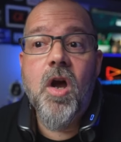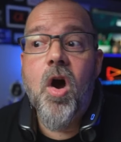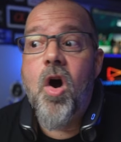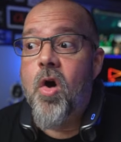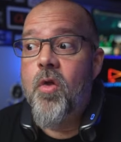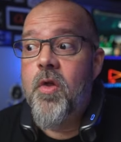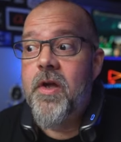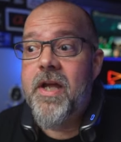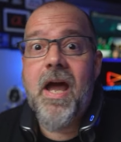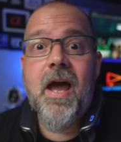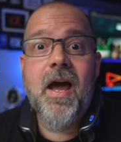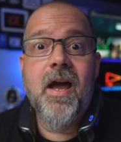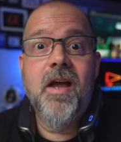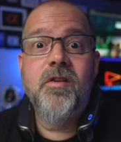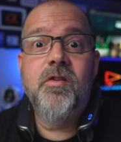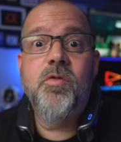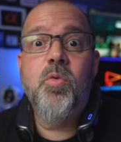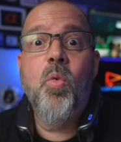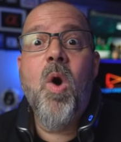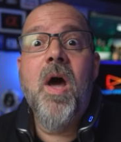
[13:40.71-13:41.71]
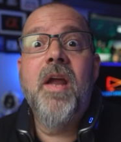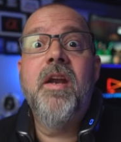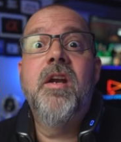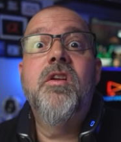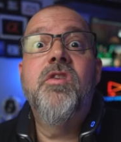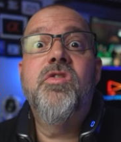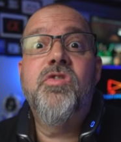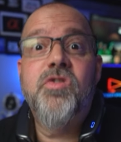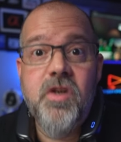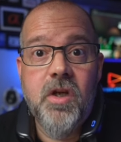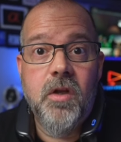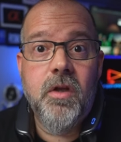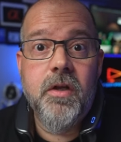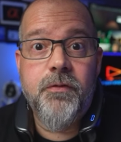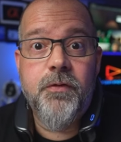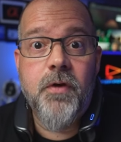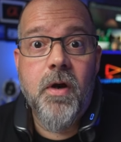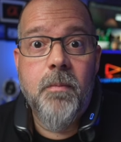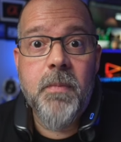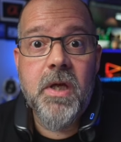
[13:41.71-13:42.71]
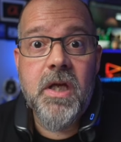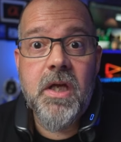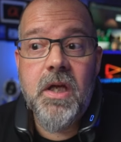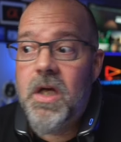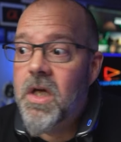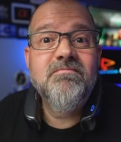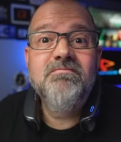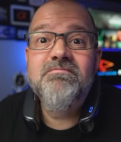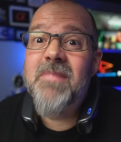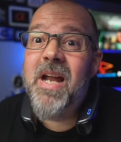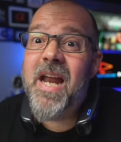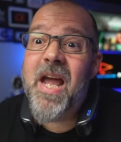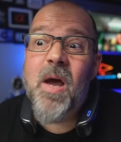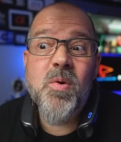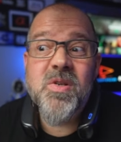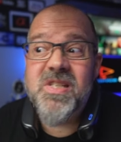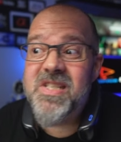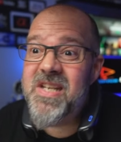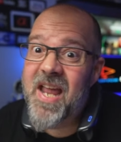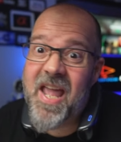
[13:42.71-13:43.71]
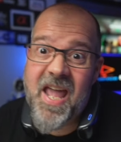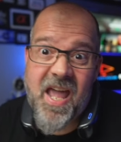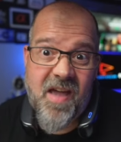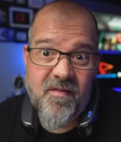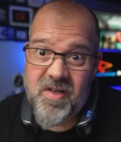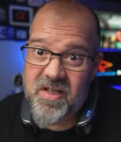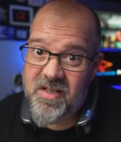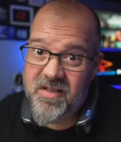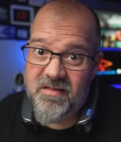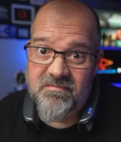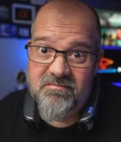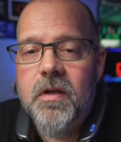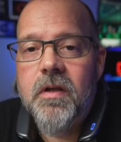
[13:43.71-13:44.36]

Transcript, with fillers: All the guys wanted to steal it from me, but I wasn't having it.